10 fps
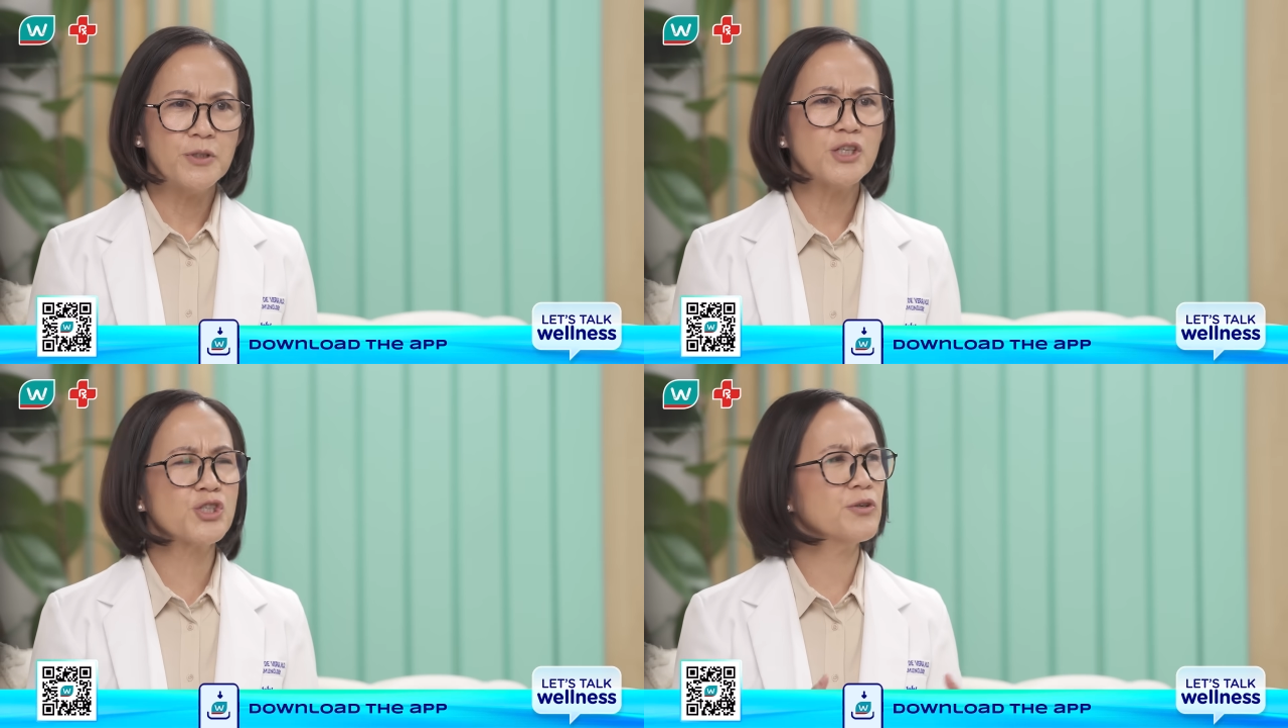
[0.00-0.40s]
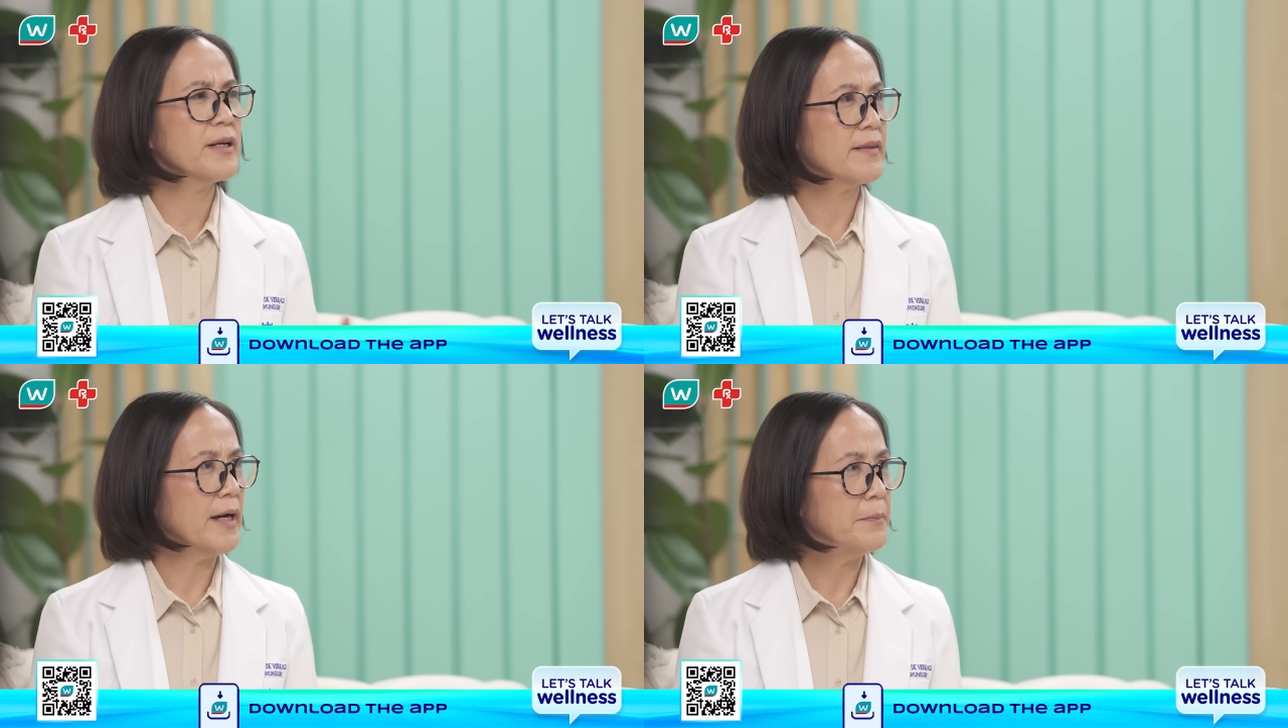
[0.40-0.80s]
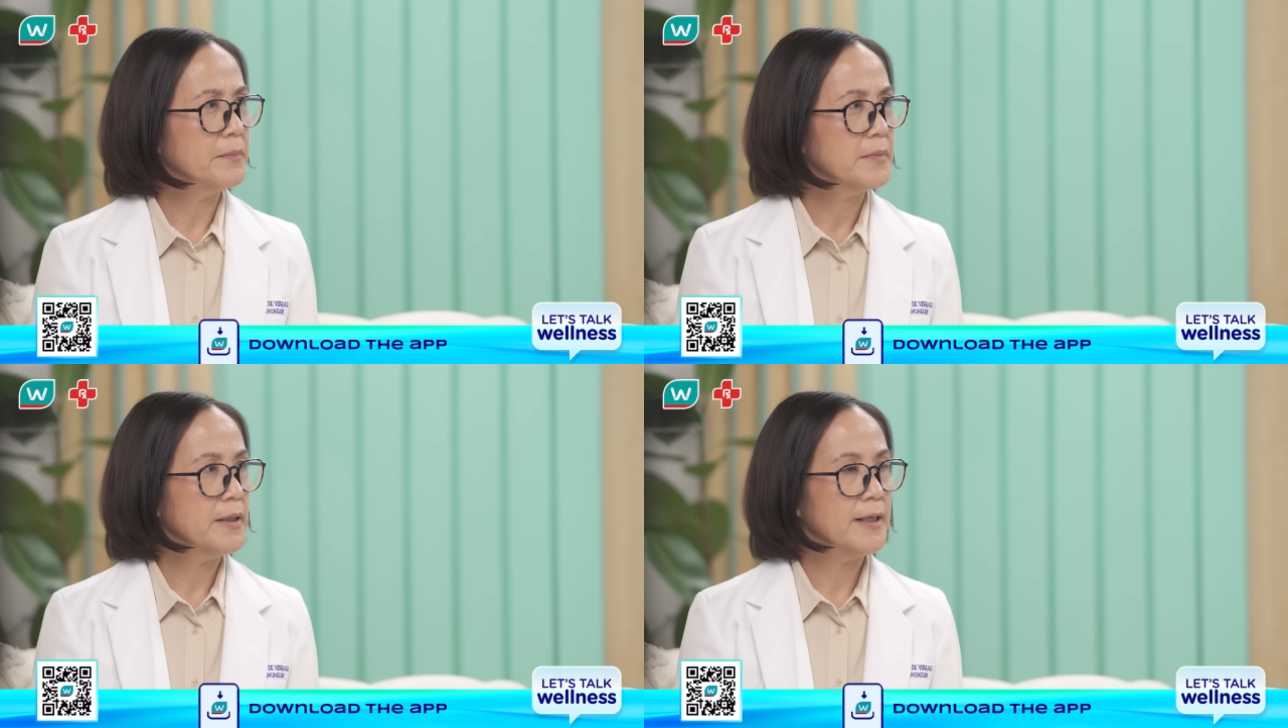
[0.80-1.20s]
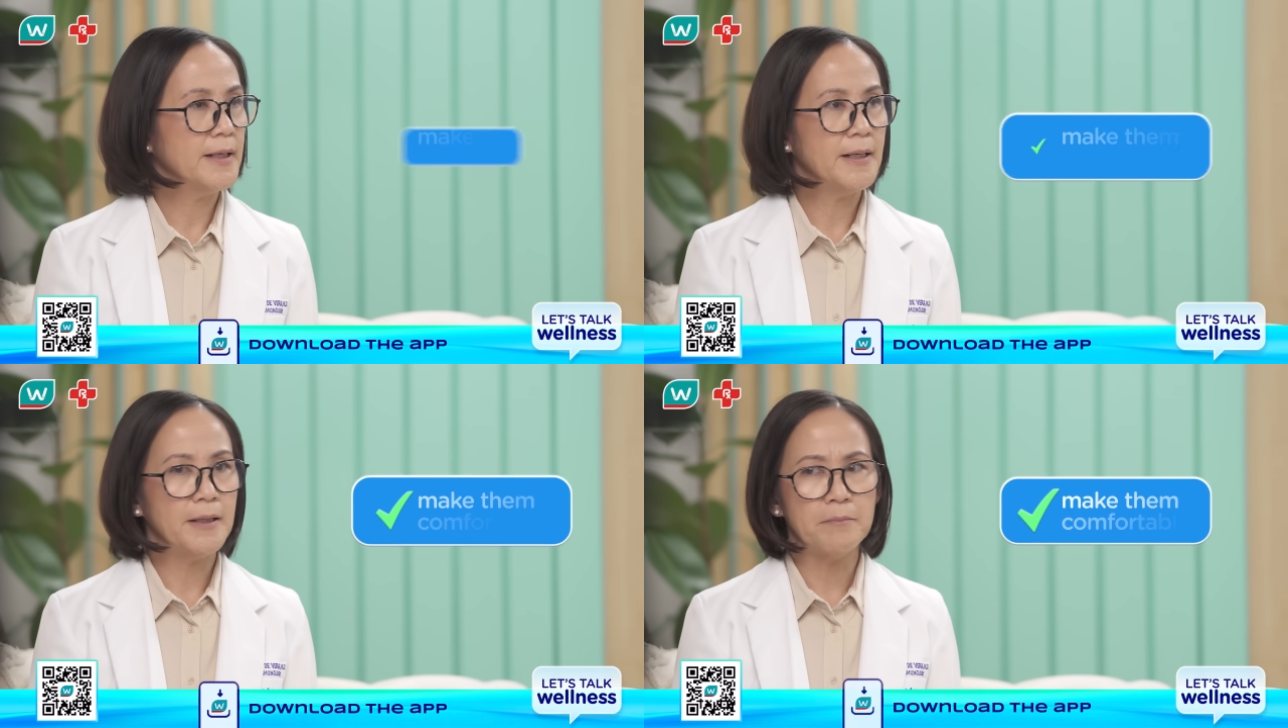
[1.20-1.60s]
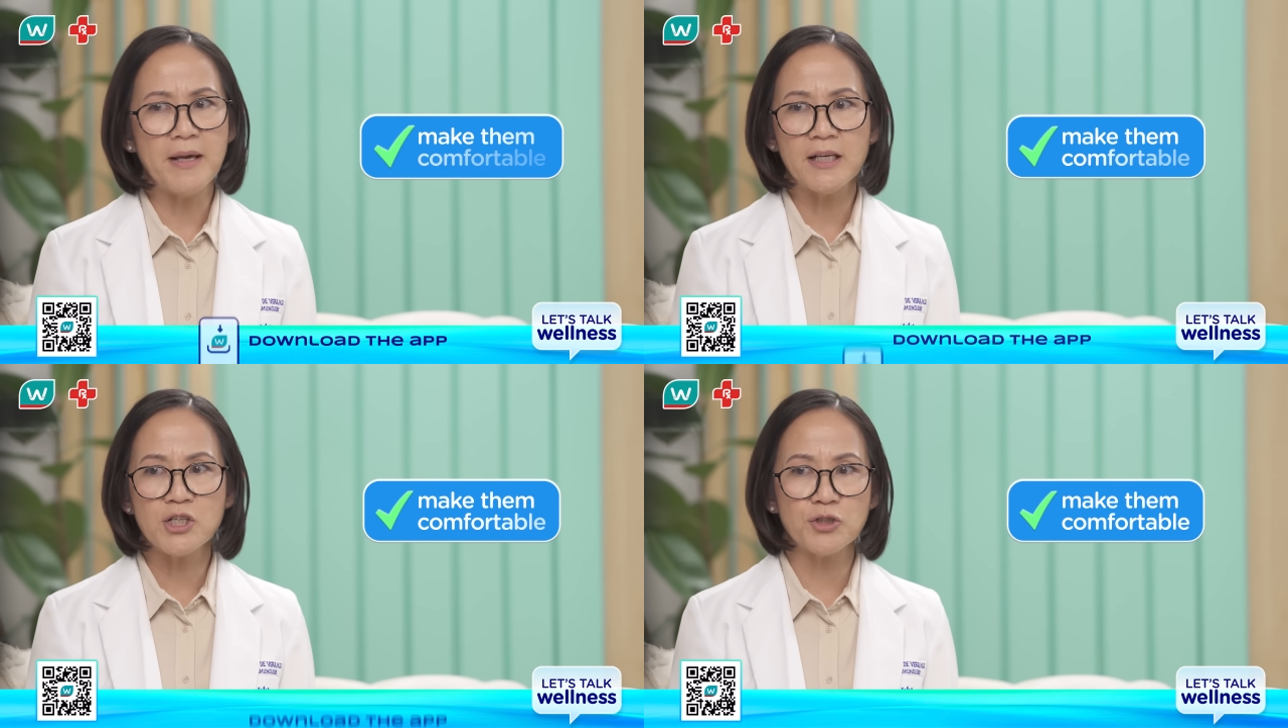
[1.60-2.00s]
reassuring them,
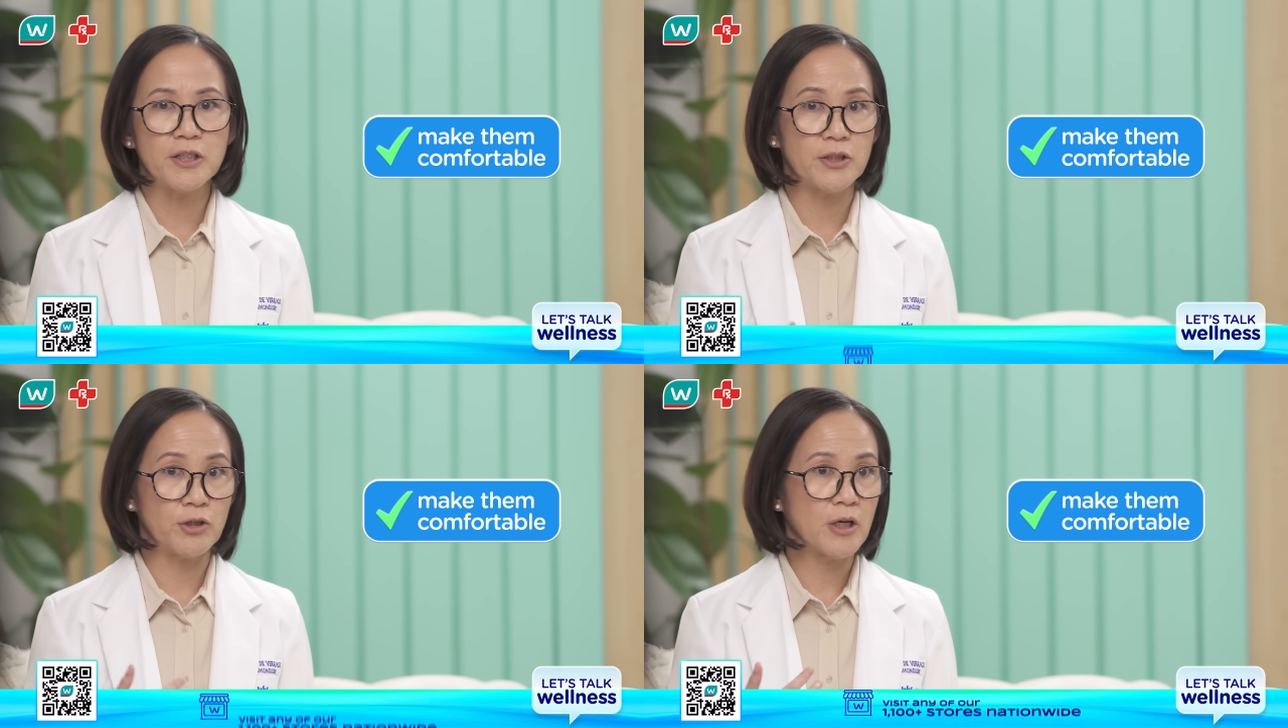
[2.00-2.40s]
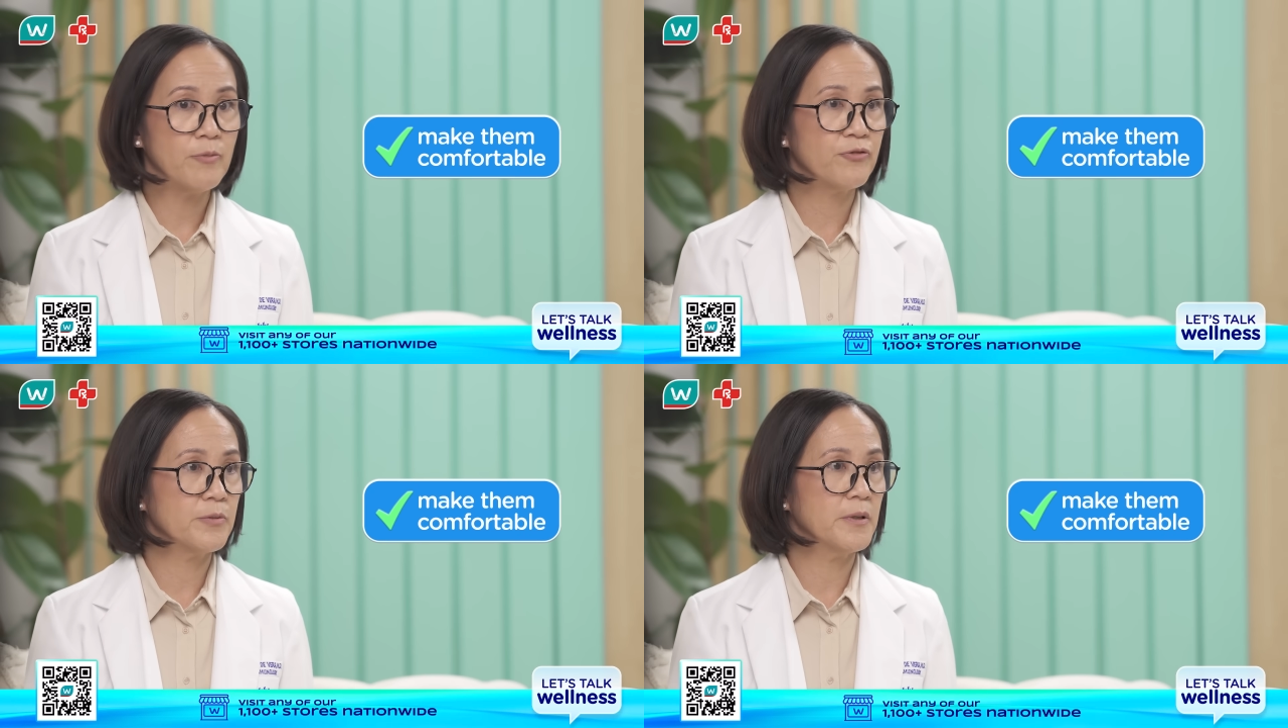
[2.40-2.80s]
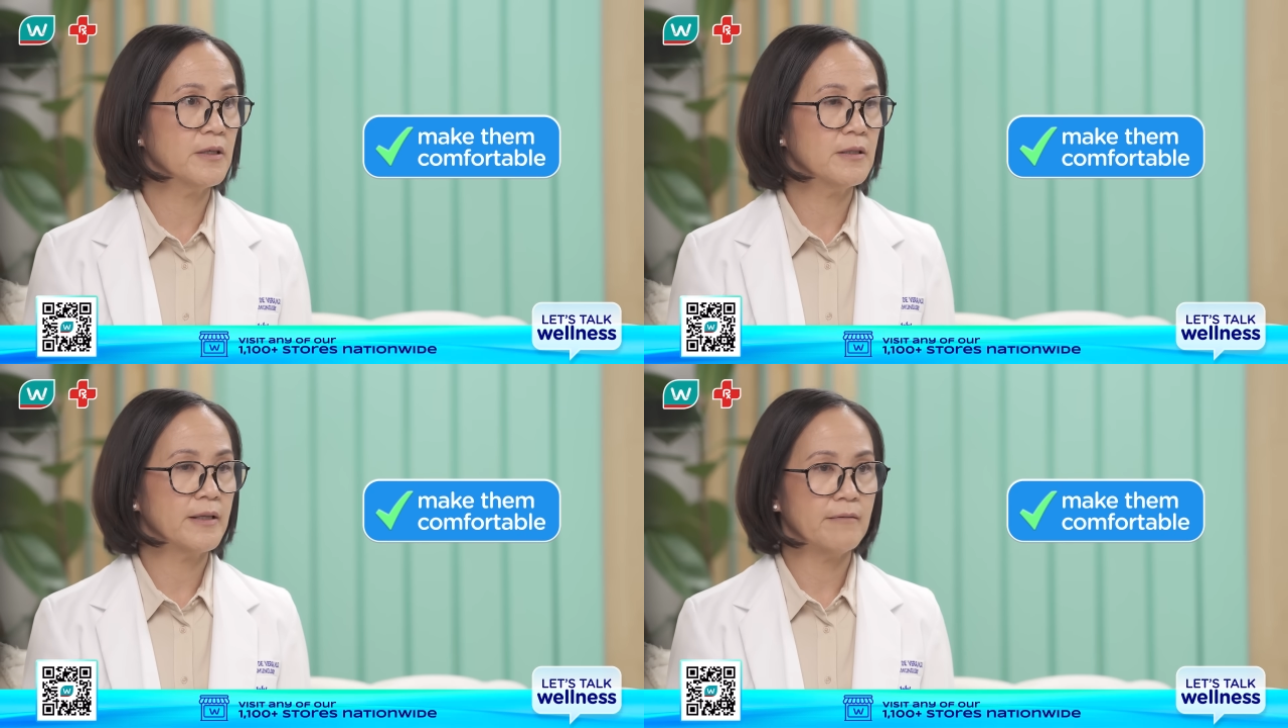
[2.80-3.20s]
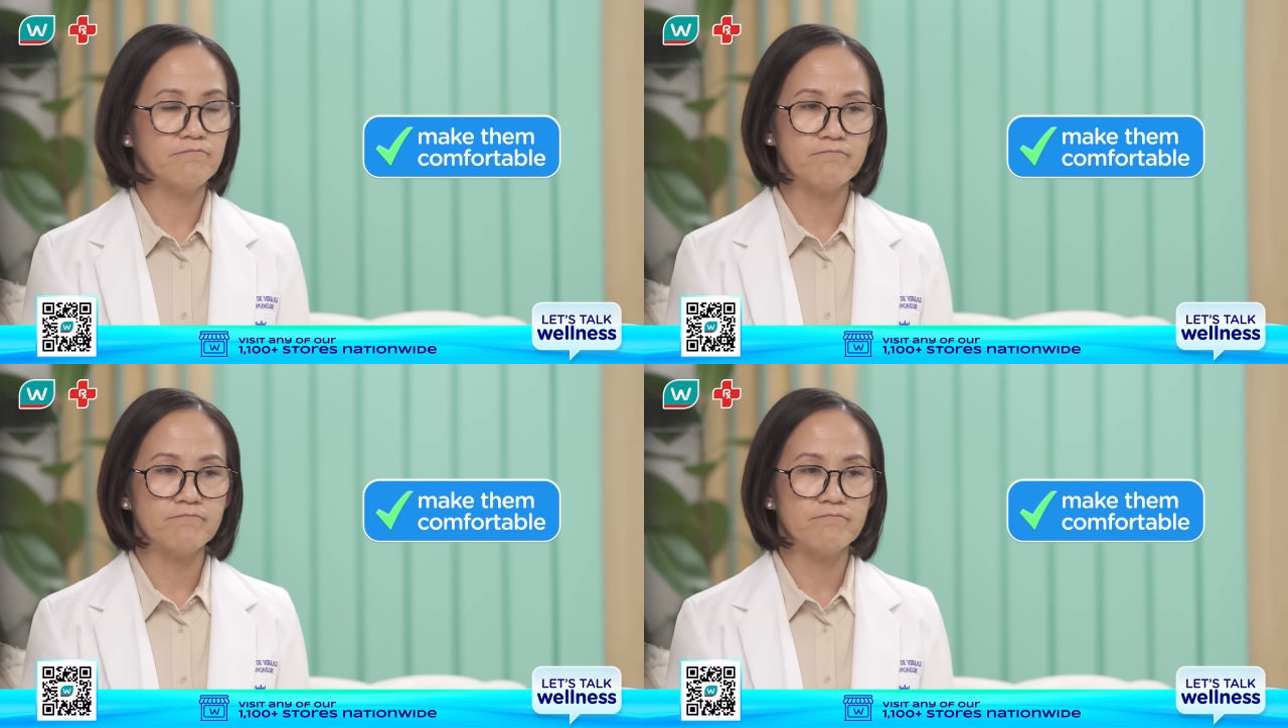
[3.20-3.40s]
making sure that they're comfortable,